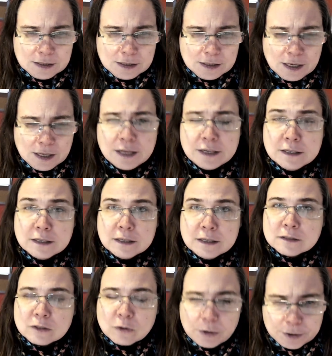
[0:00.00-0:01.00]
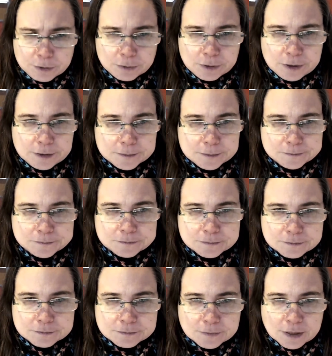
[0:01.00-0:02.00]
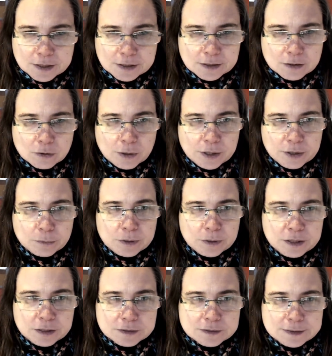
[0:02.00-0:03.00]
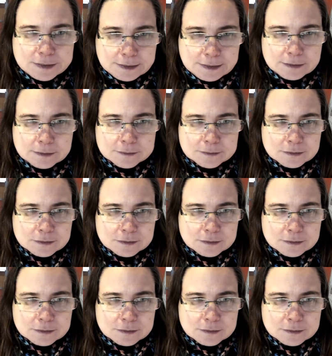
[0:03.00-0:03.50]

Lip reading: And it's quite a read. Quite a read indeed.